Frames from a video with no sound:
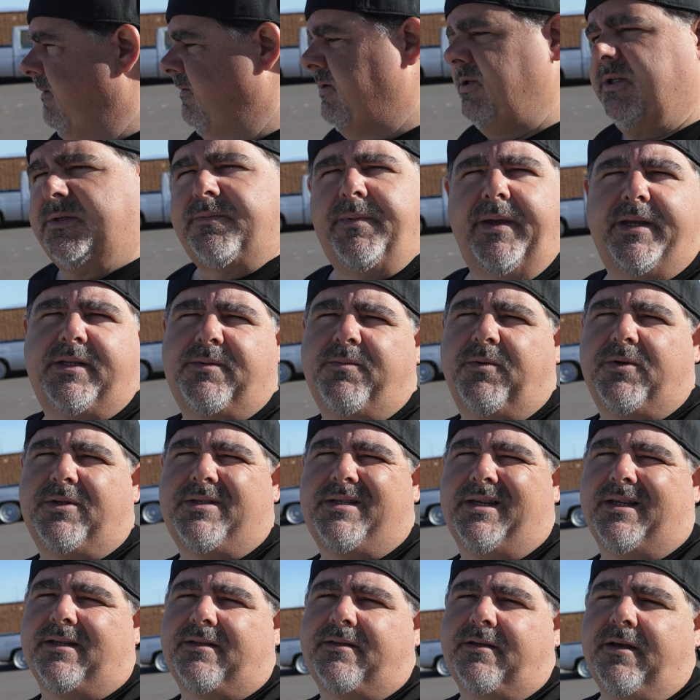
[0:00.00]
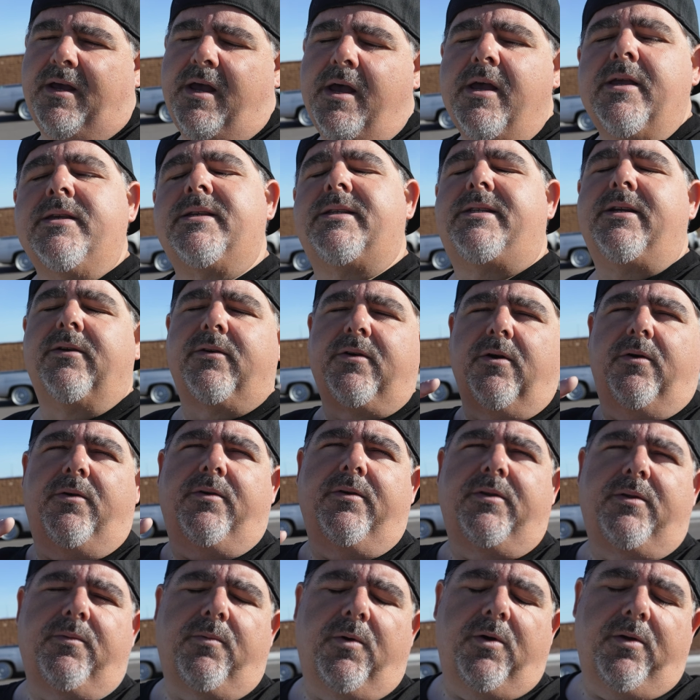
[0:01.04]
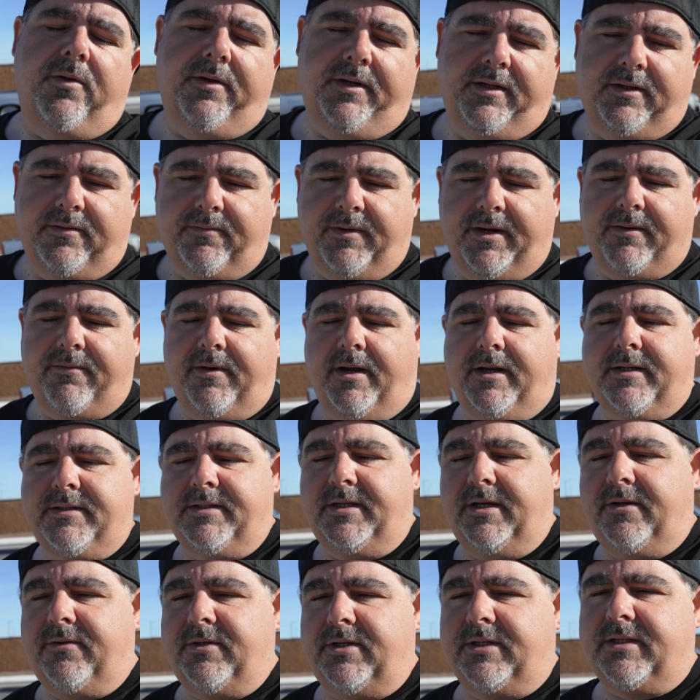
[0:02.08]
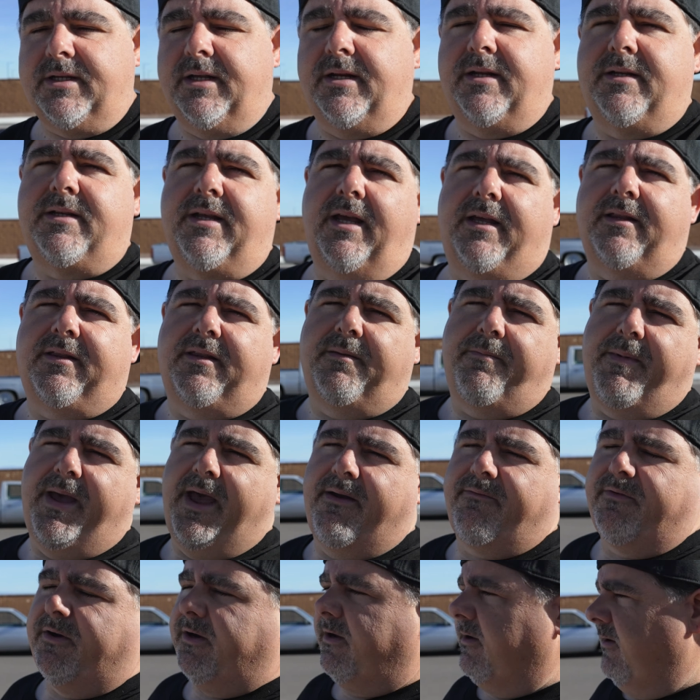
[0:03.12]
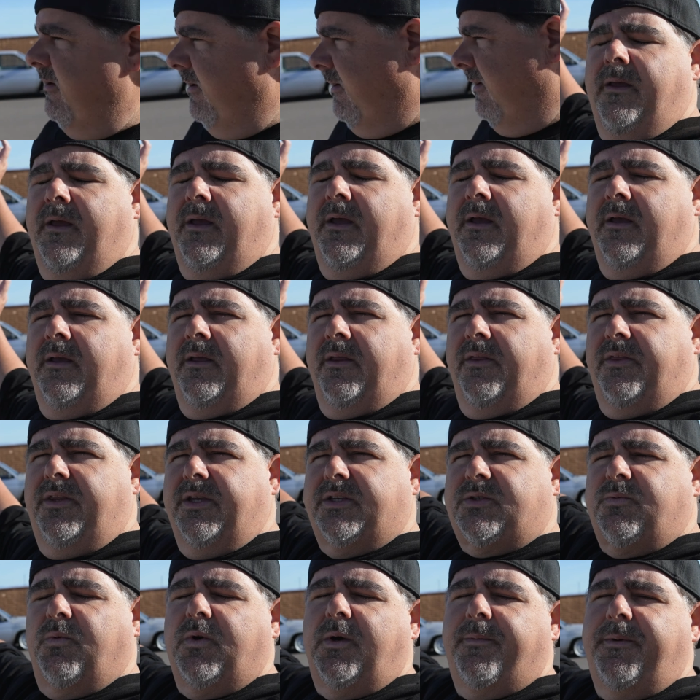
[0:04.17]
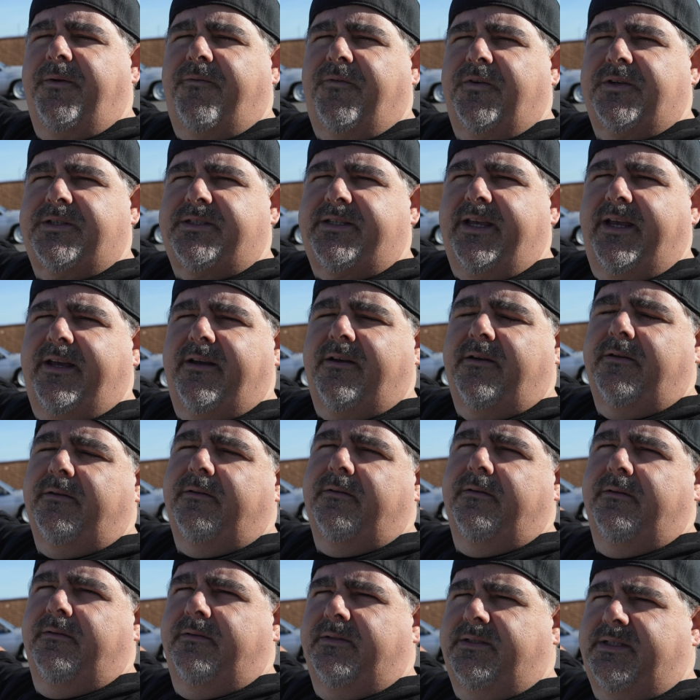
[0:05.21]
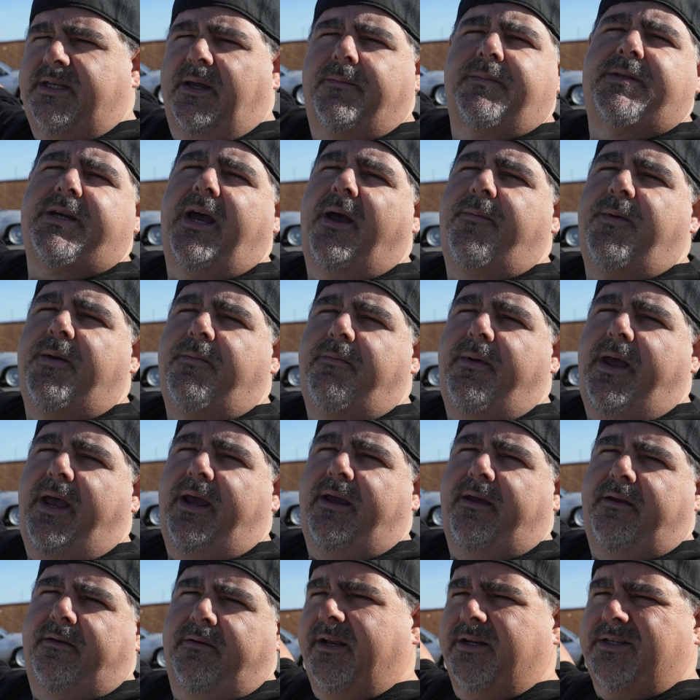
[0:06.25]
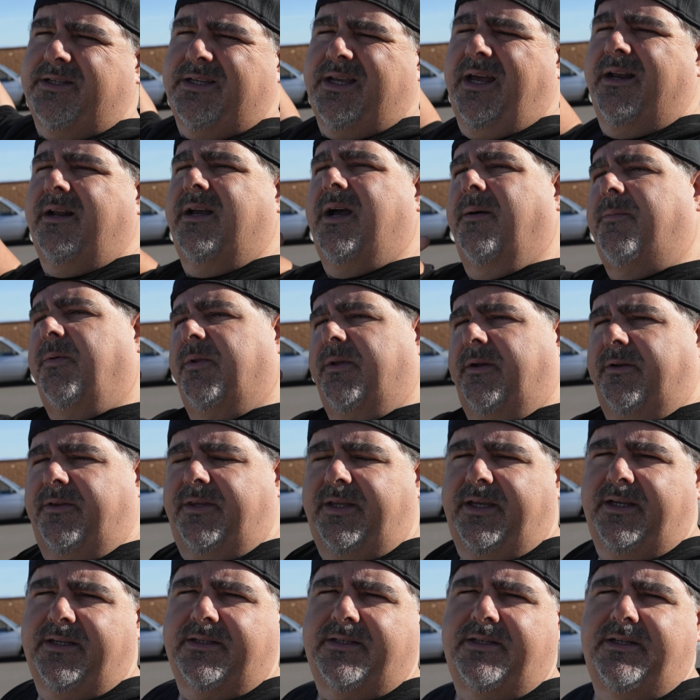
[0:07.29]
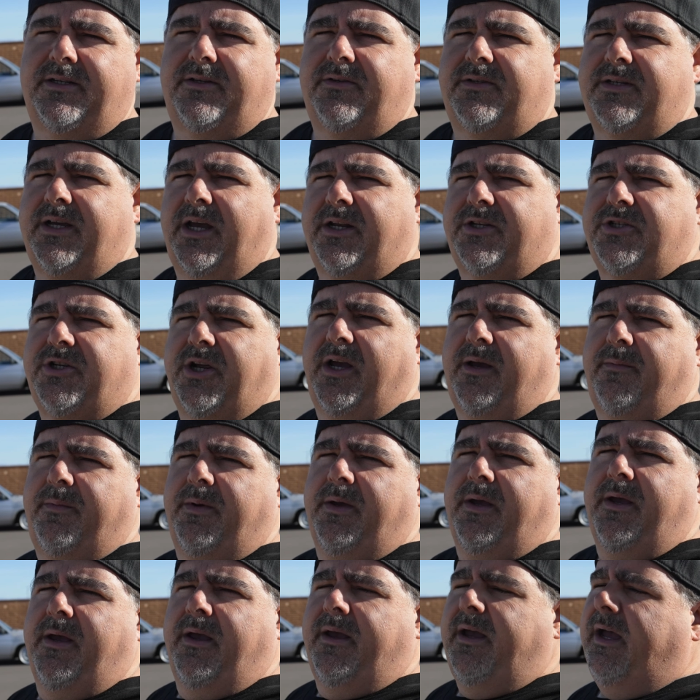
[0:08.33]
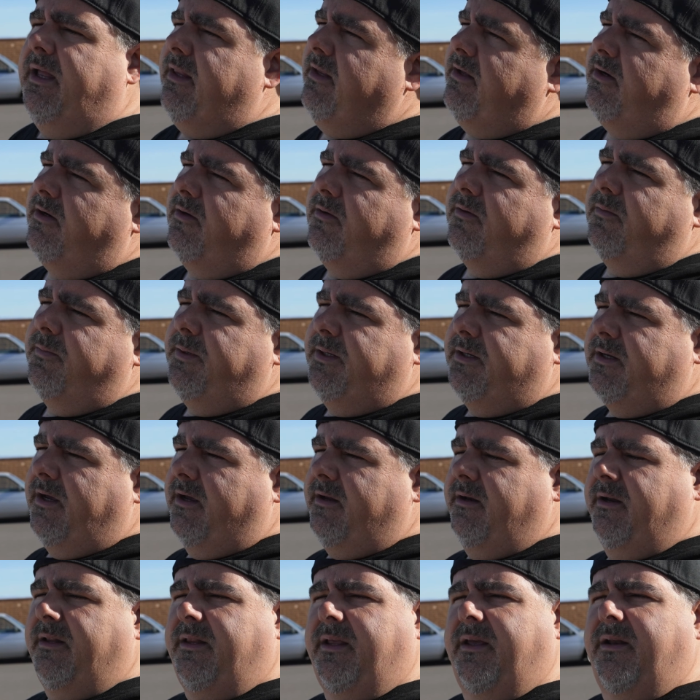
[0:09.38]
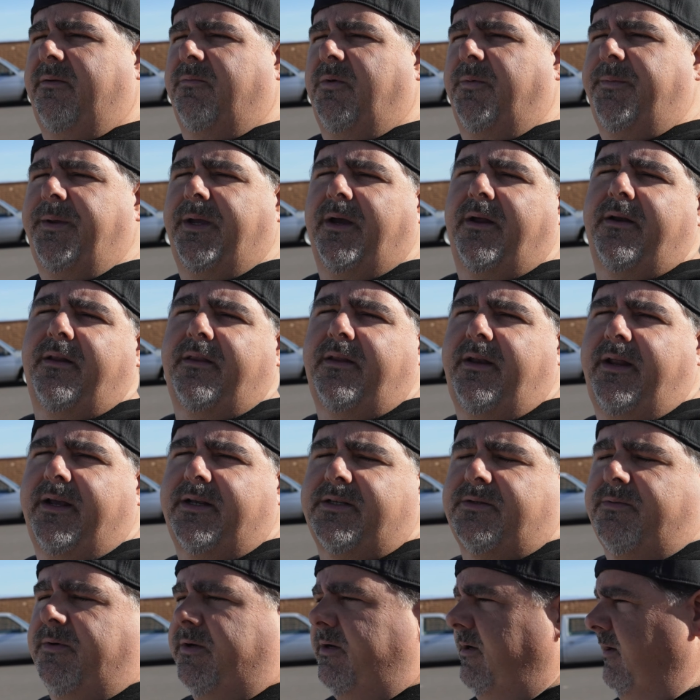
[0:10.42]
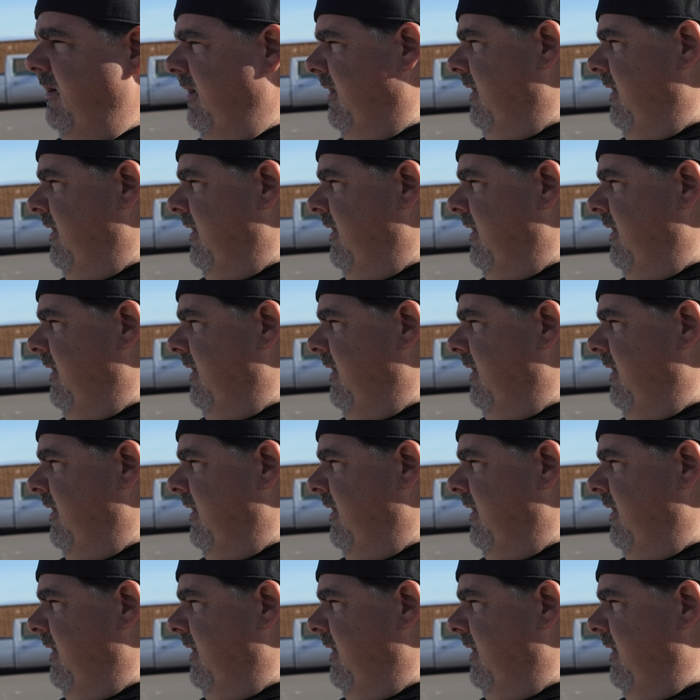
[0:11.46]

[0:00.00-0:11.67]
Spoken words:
Just makes more sense. Still going to rolling at the Red Rocks though, just gonna take the Maverick. This will be for sale sometime in May. I just got a couple little things to touch up and then it'll be done, and then we'll be on to the next one.